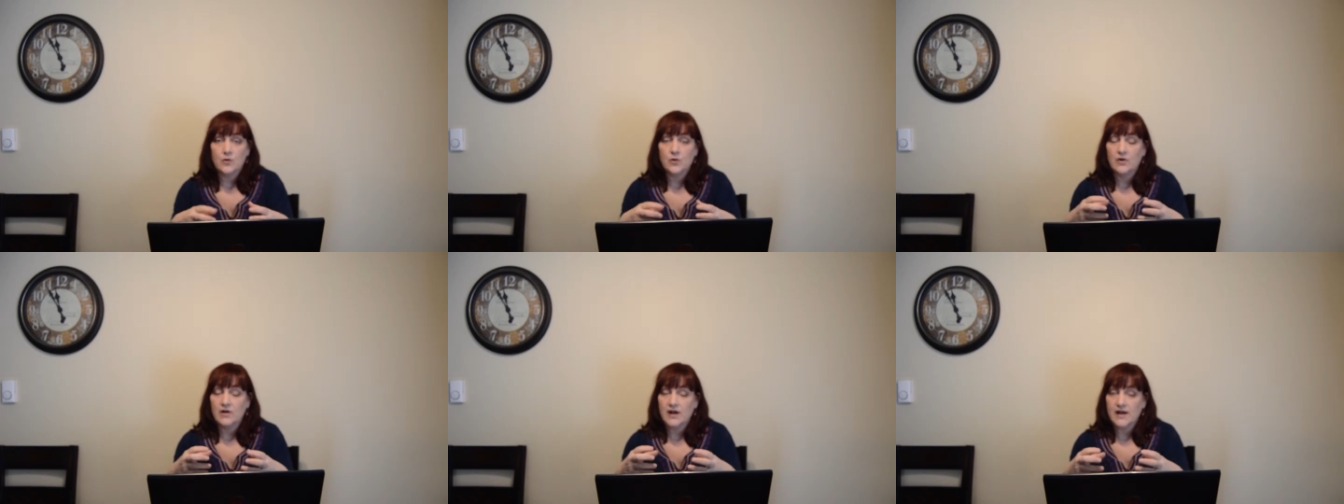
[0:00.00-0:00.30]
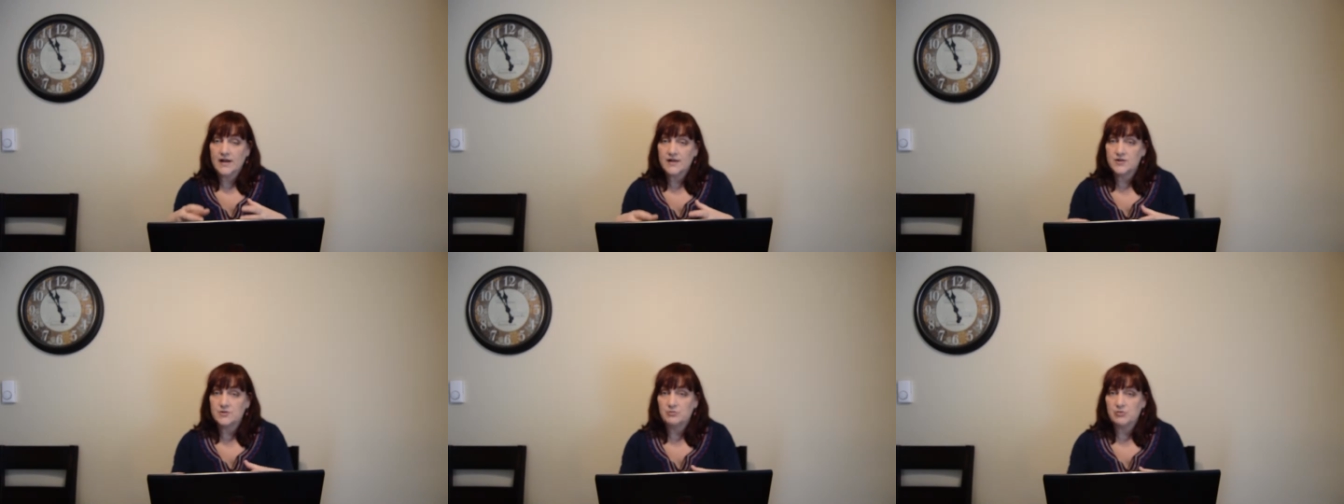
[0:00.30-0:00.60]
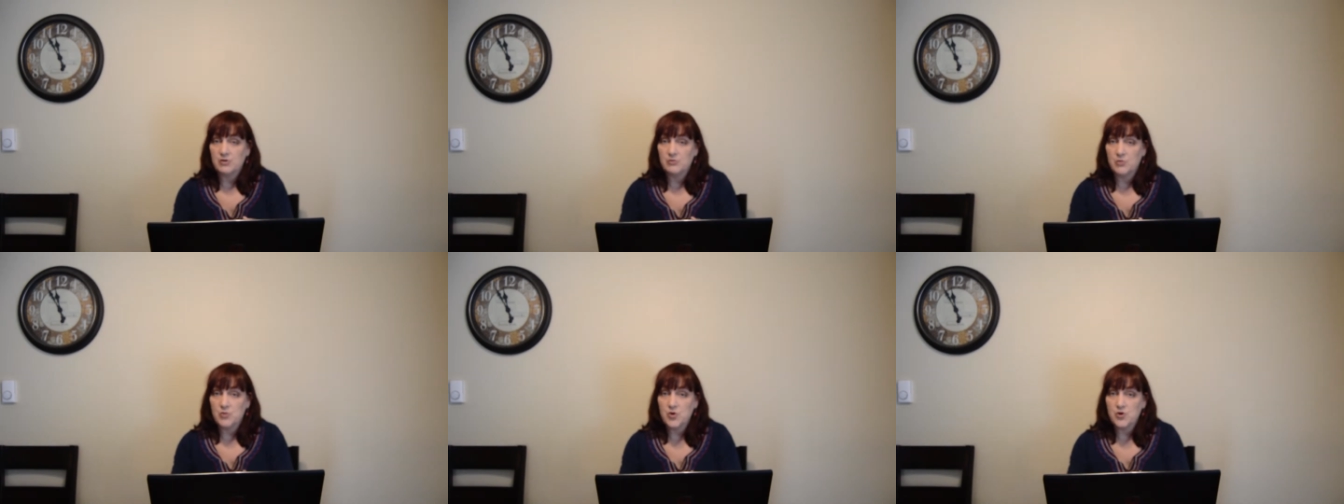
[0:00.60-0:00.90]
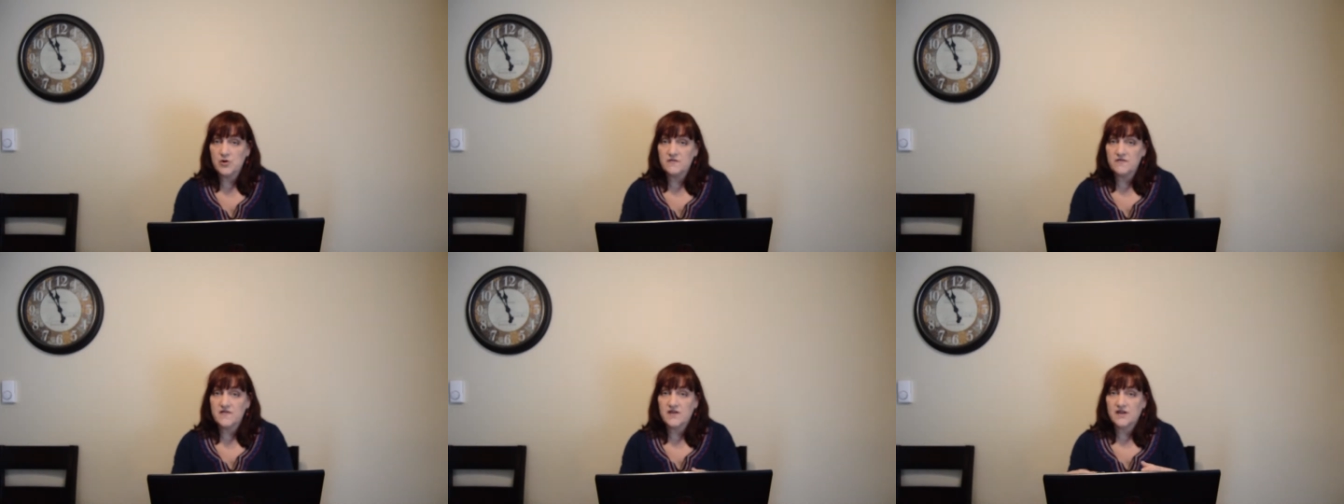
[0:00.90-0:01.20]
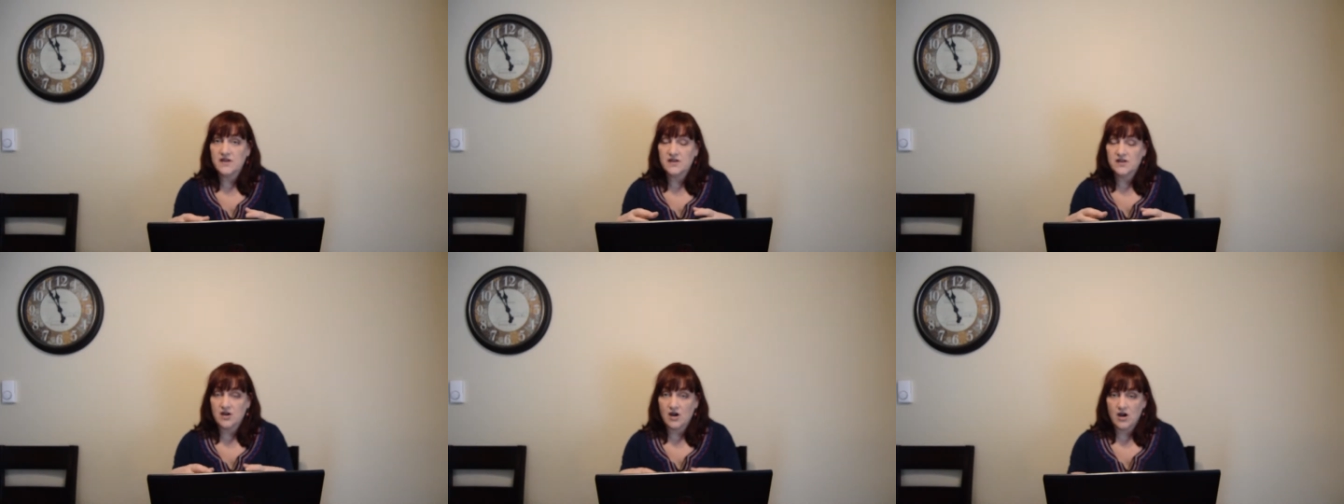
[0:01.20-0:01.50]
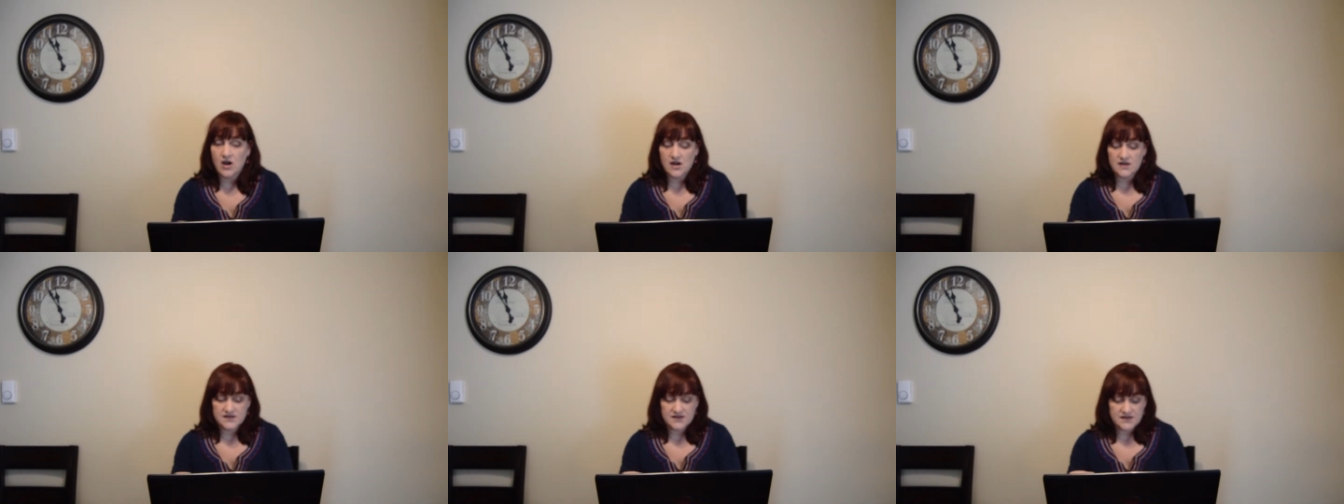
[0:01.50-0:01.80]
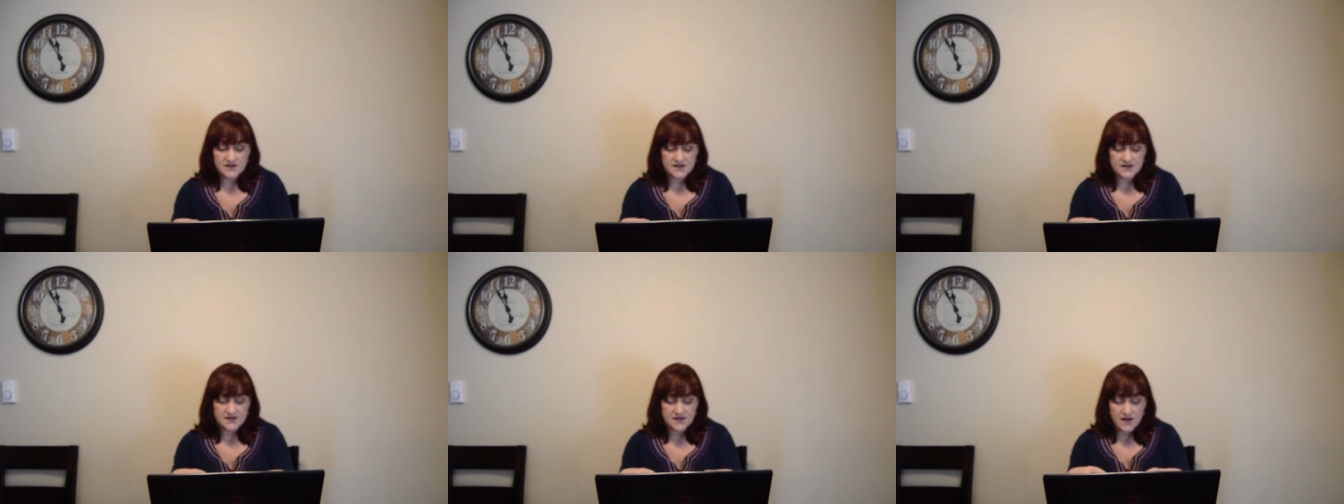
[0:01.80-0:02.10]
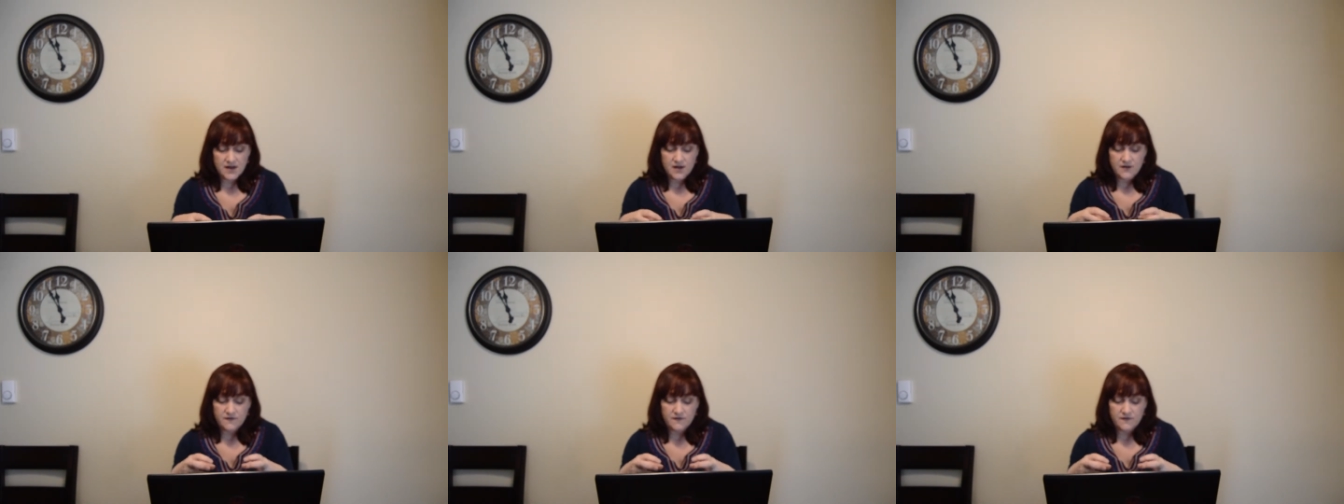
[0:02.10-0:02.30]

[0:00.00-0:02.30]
or anthropomorphic causes